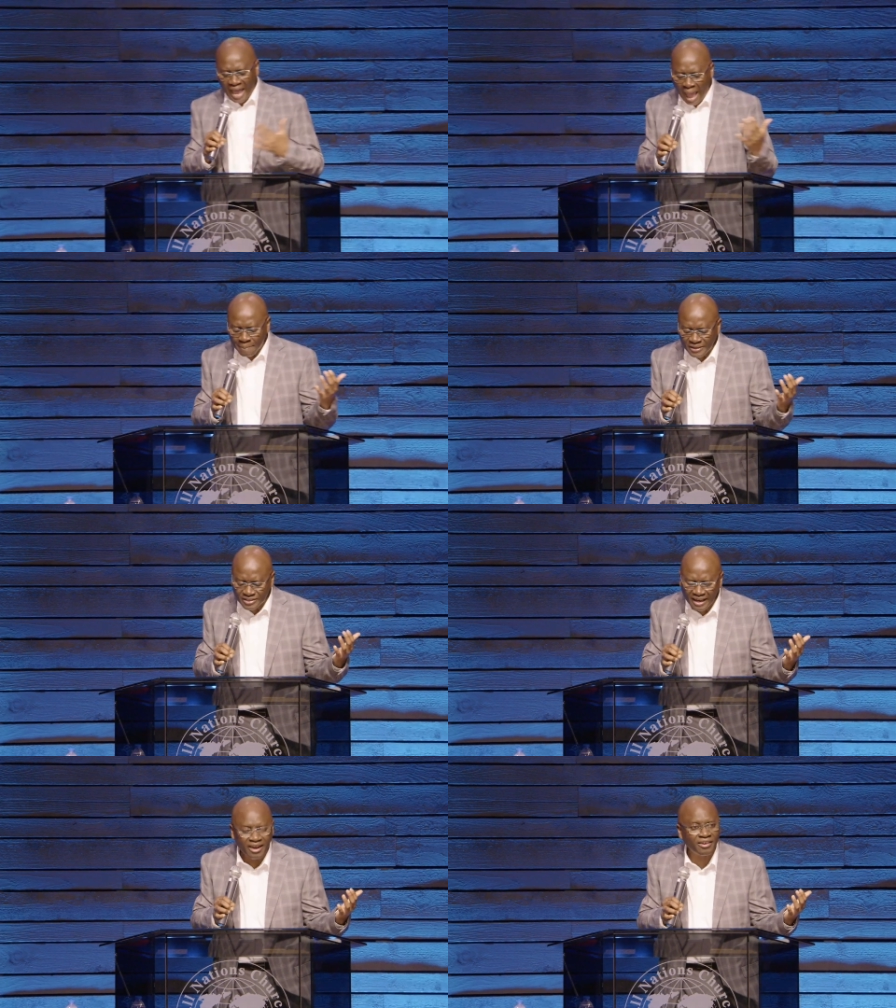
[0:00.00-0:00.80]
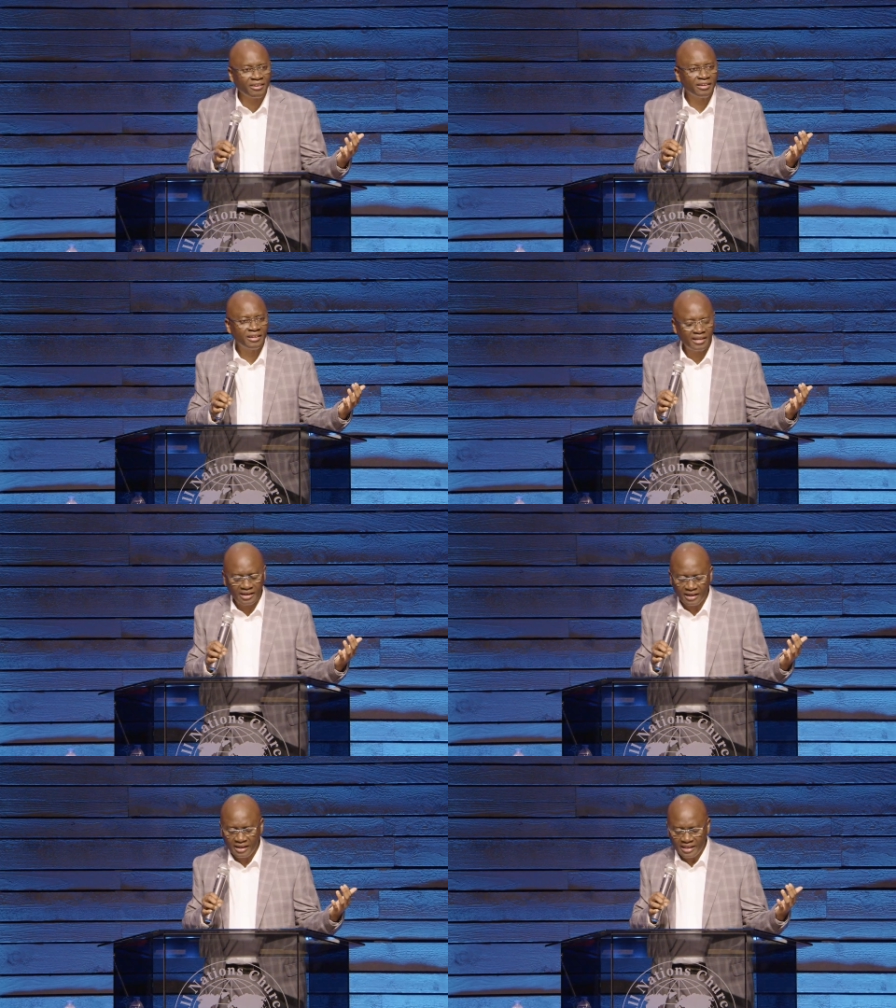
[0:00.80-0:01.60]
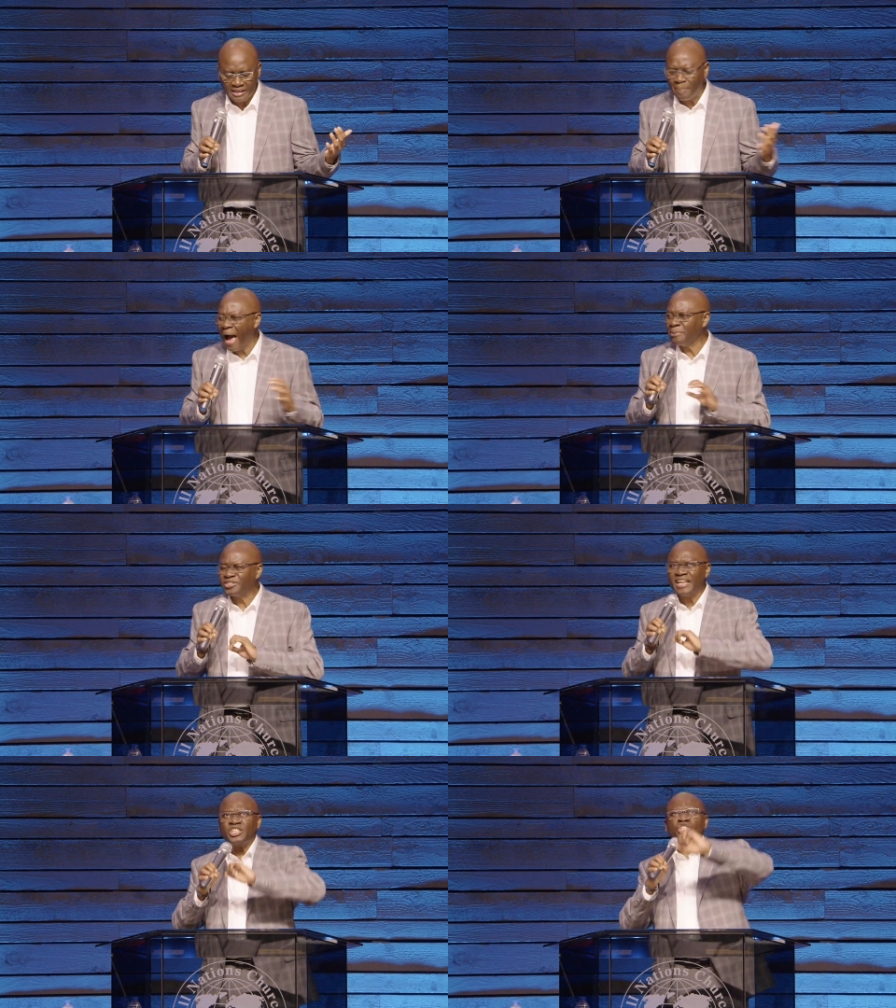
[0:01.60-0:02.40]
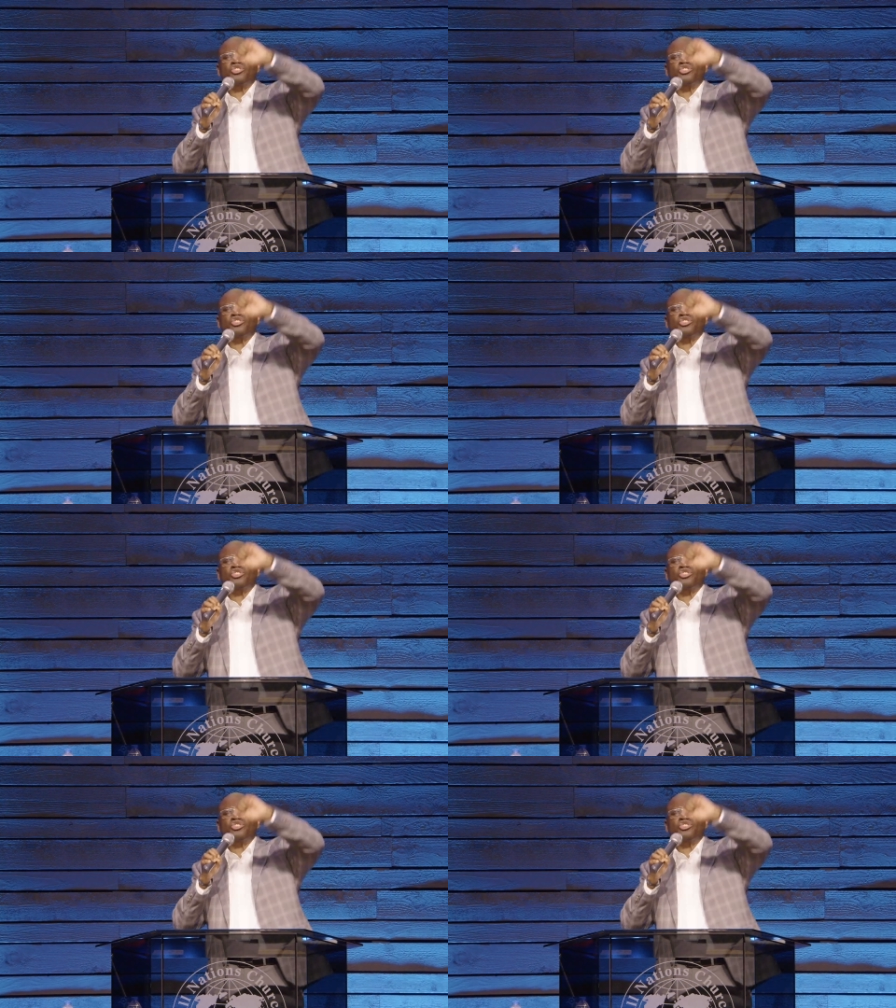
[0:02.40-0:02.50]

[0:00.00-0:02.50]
happens here? The Bible says he